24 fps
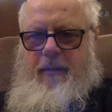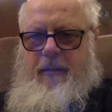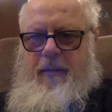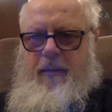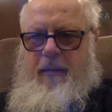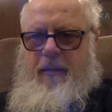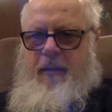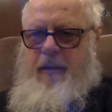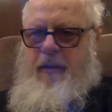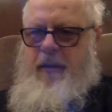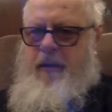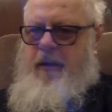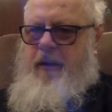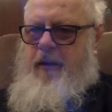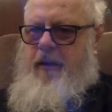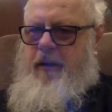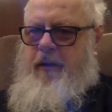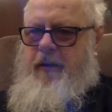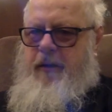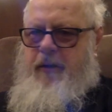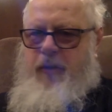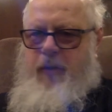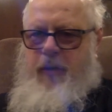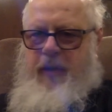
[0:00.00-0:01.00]

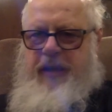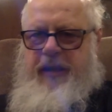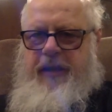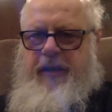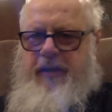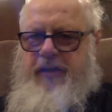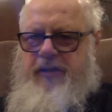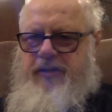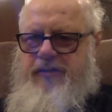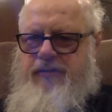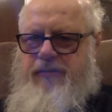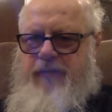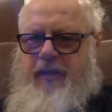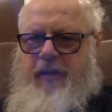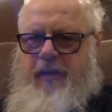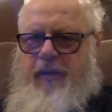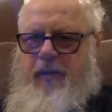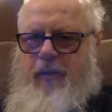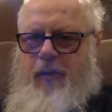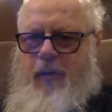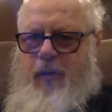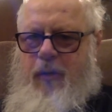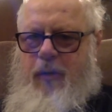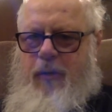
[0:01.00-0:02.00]
Aye, Quakers one
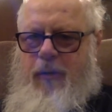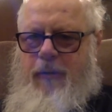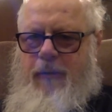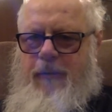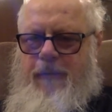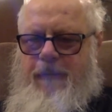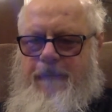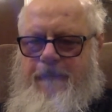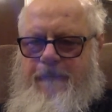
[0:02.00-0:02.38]
and all.